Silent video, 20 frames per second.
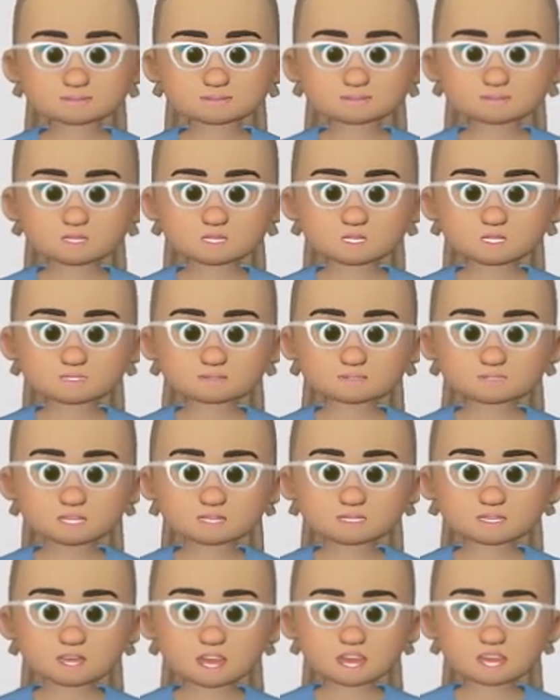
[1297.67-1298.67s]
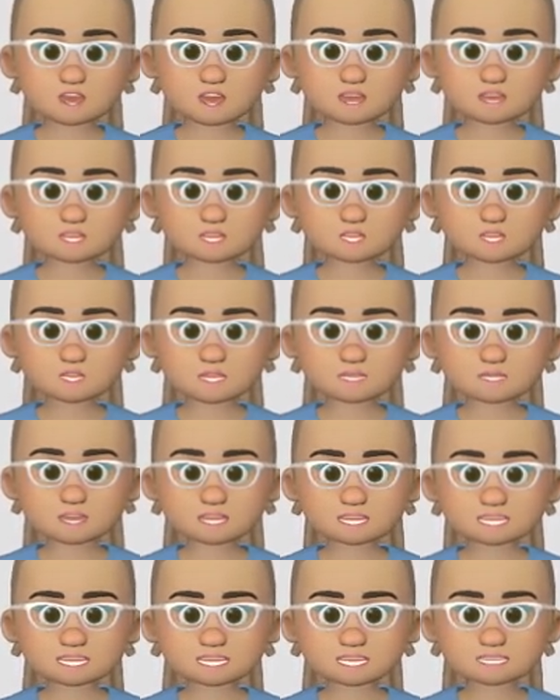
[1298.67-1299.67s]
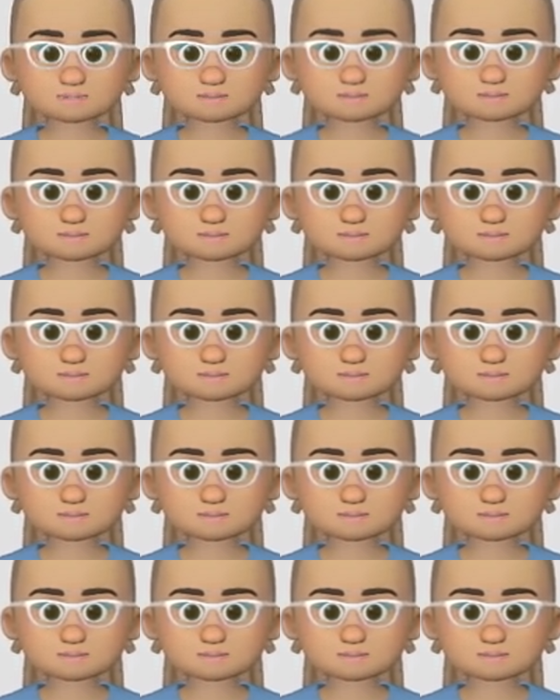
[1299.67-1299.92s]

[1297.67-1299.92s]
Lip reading: to a carboxylic acid.